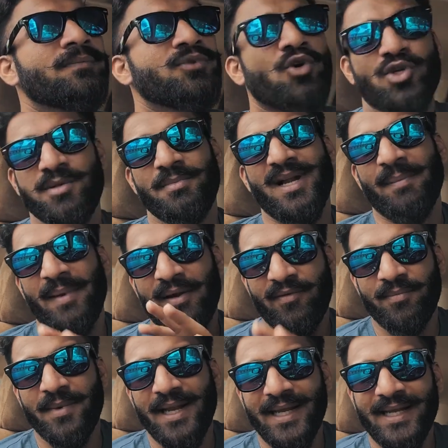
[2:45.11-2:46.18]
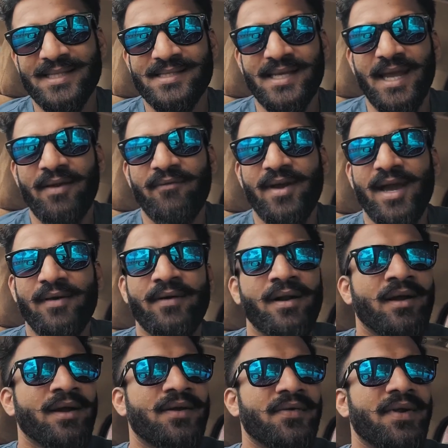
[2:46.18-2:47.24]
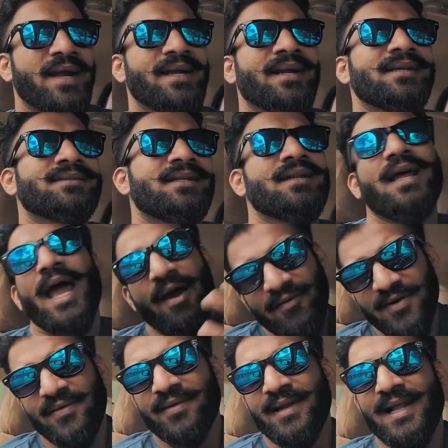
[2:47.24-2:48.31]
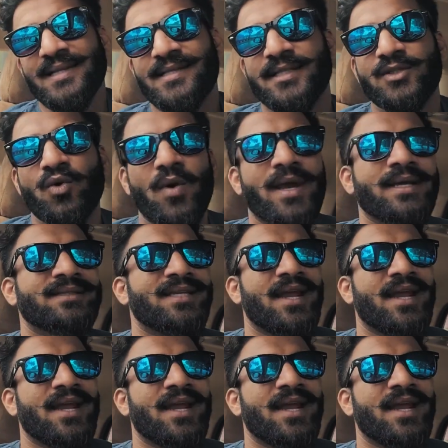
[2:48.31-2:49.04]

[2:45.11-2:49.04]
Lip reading: social media platform that I can say, where creators and everyone else is going,